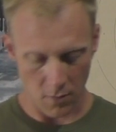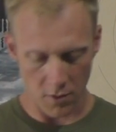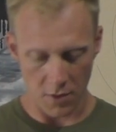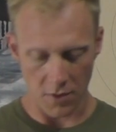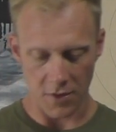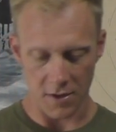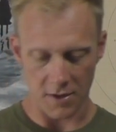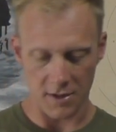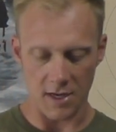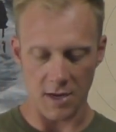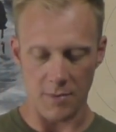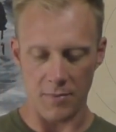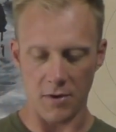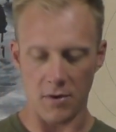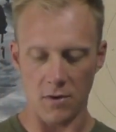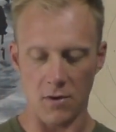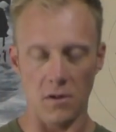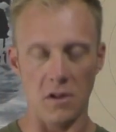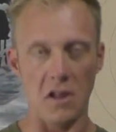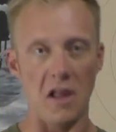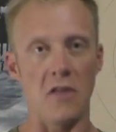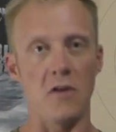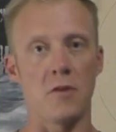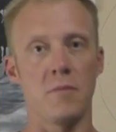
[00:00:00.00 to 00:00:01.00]
with the
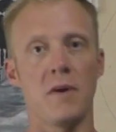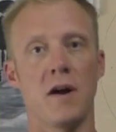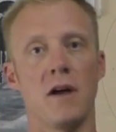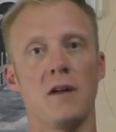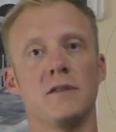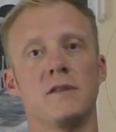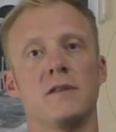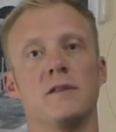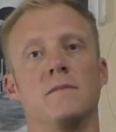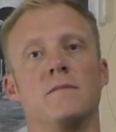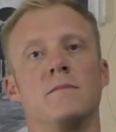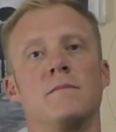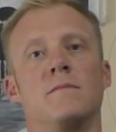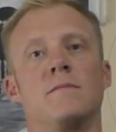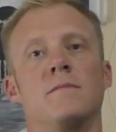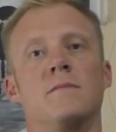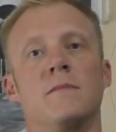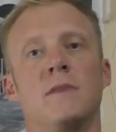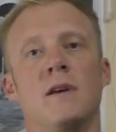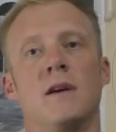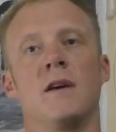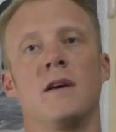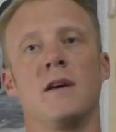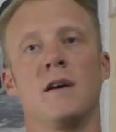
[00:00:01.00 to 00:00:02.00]
typical leather belt.
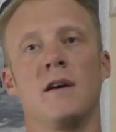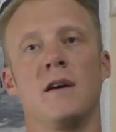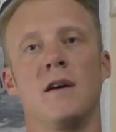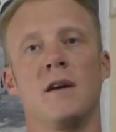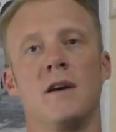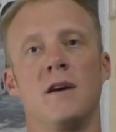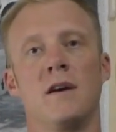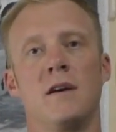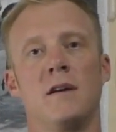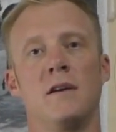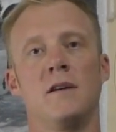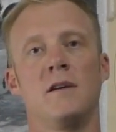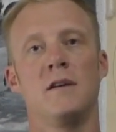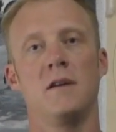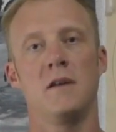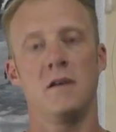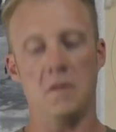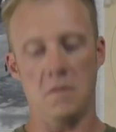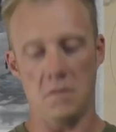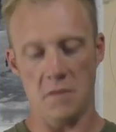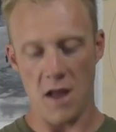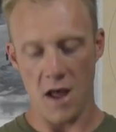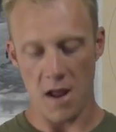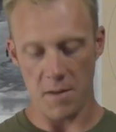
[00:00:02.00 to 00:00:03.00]

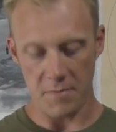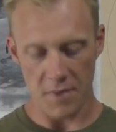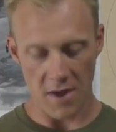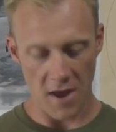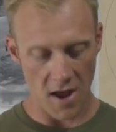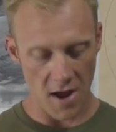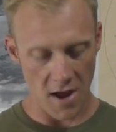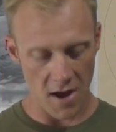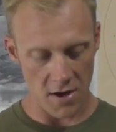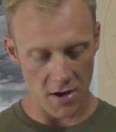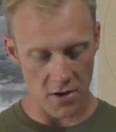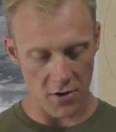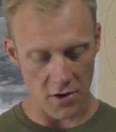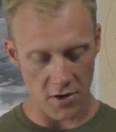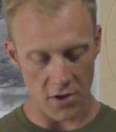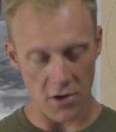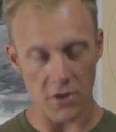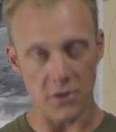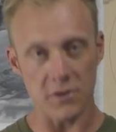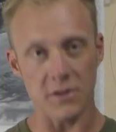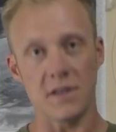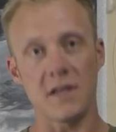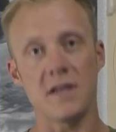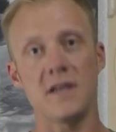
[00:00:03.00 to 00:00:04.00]
Not bad. You can
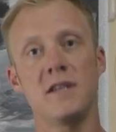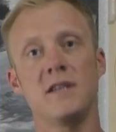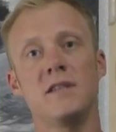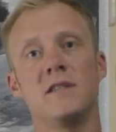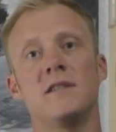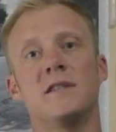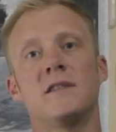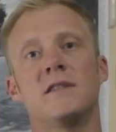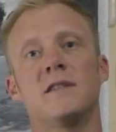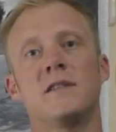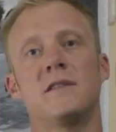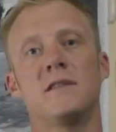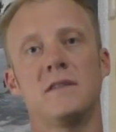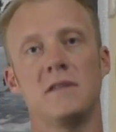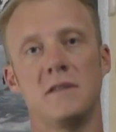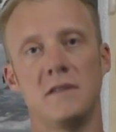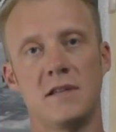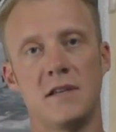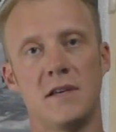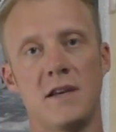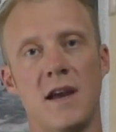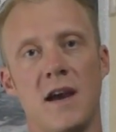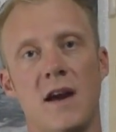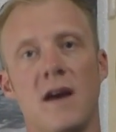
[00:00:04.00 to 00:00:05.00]
use these
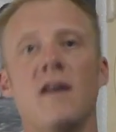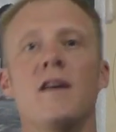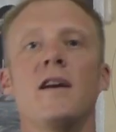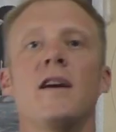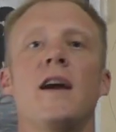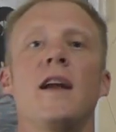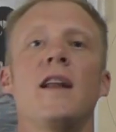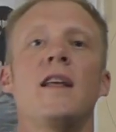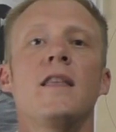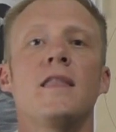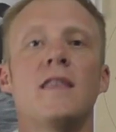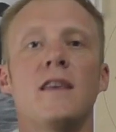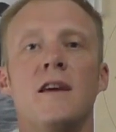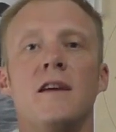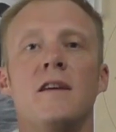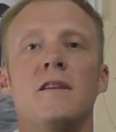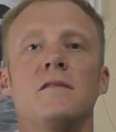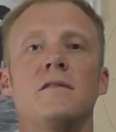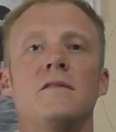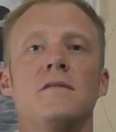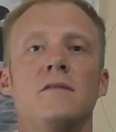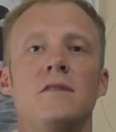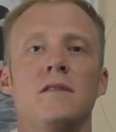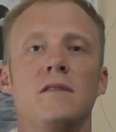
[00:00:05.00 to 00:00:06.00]
to carry
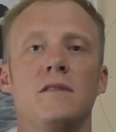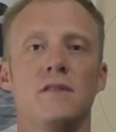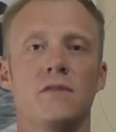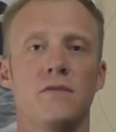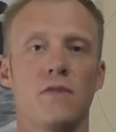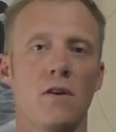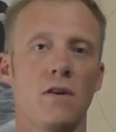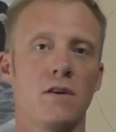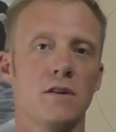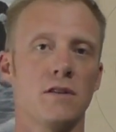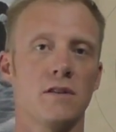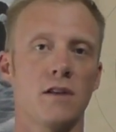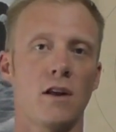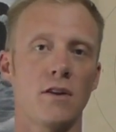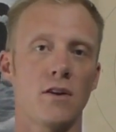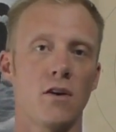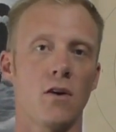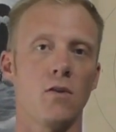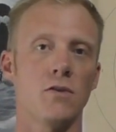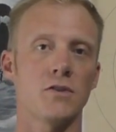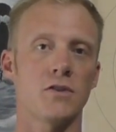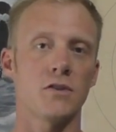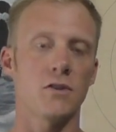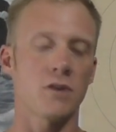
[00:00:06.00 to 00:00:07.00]
anything as far as on your
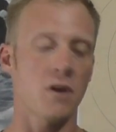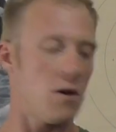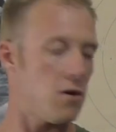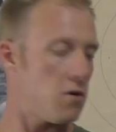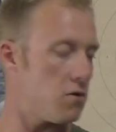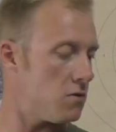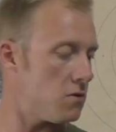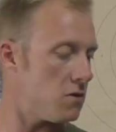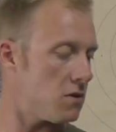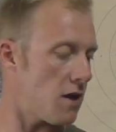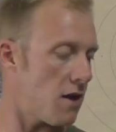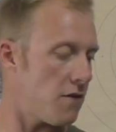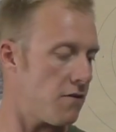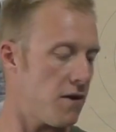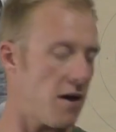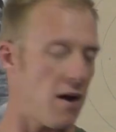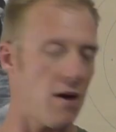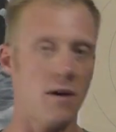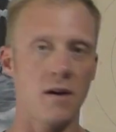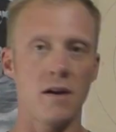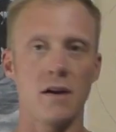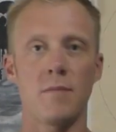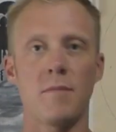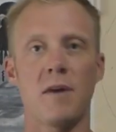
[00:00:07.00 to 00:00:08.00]
holster goes. I've
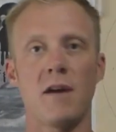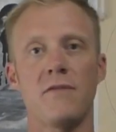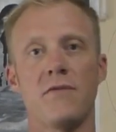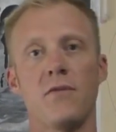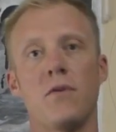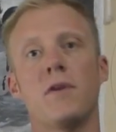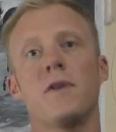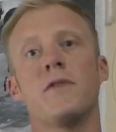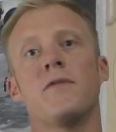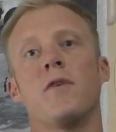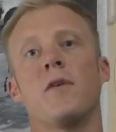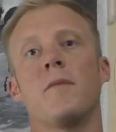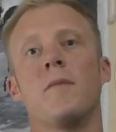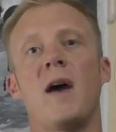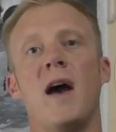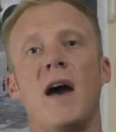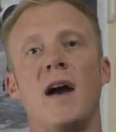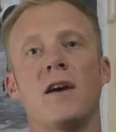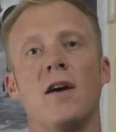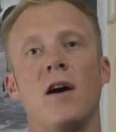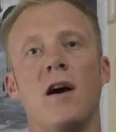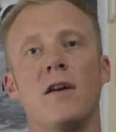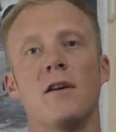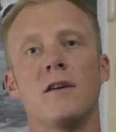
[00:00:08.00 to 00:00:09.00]
carried my 44
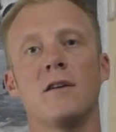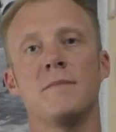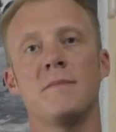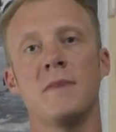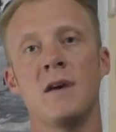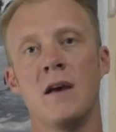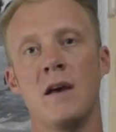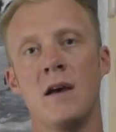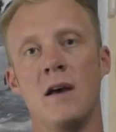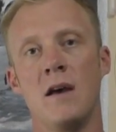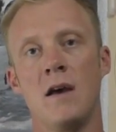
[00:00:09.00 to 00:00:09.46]
mag on them